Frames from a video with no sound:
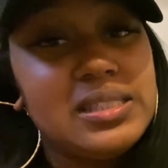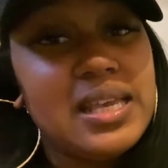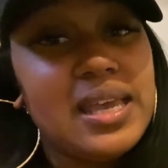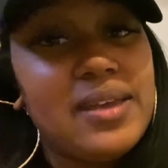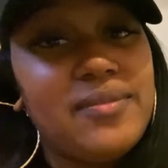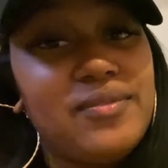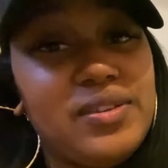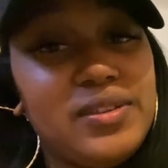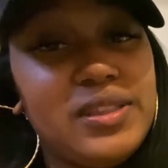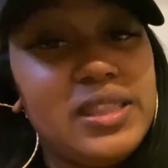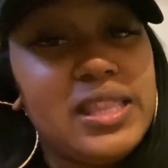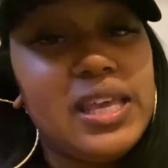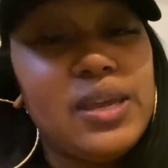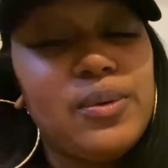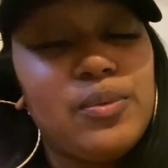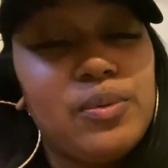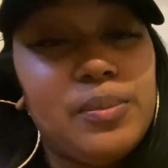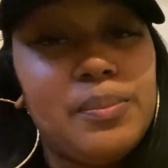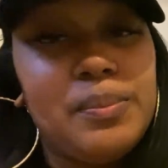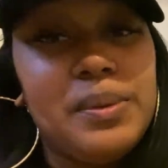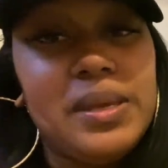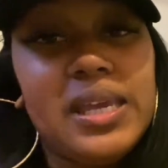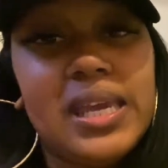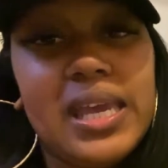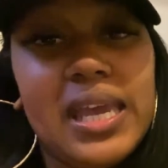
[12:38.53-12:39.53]
Everything will
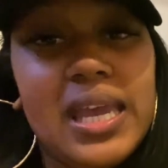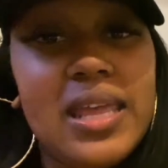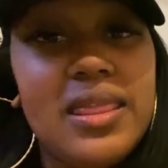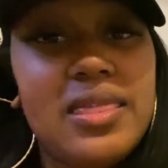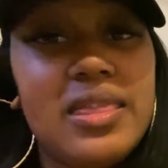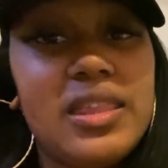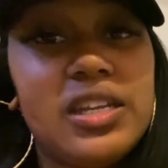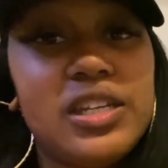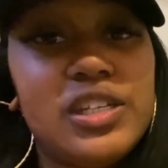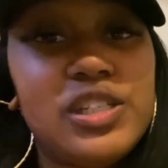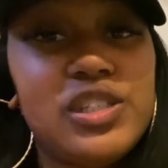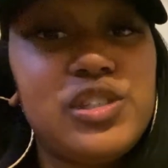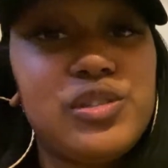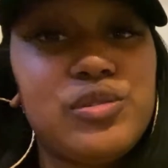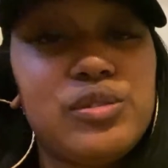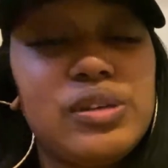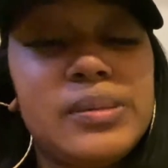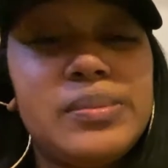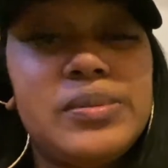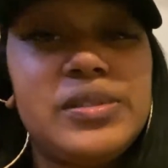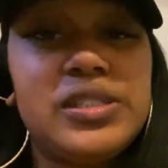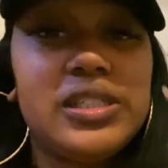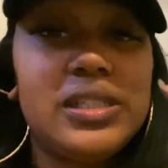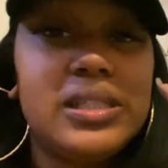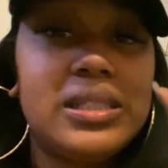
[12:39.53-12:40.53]
be in the
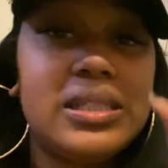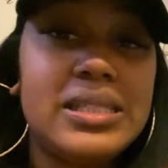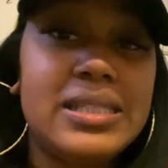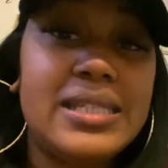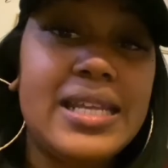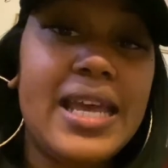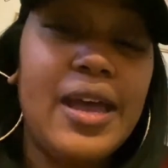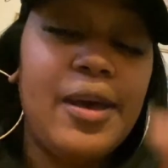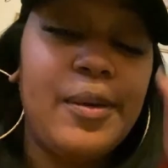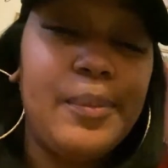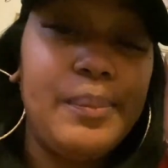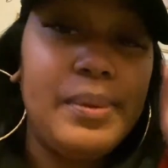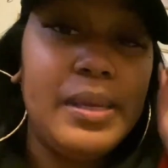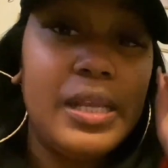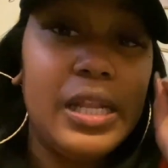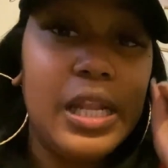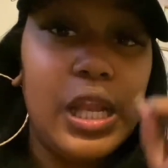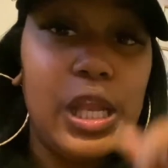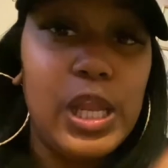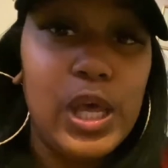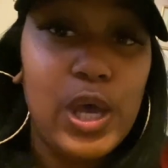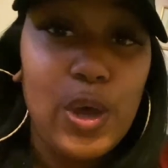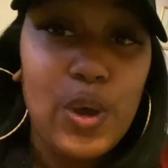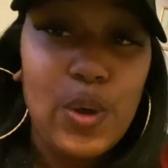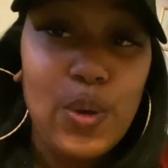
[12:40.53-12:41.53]
descriptions down
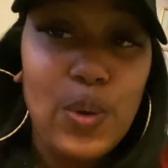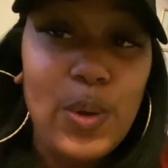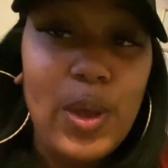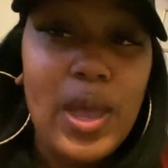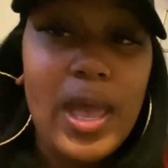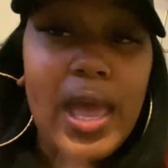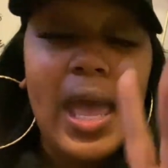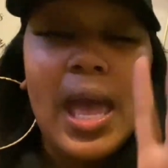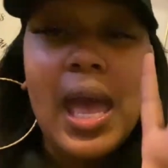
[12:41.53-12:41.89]
below.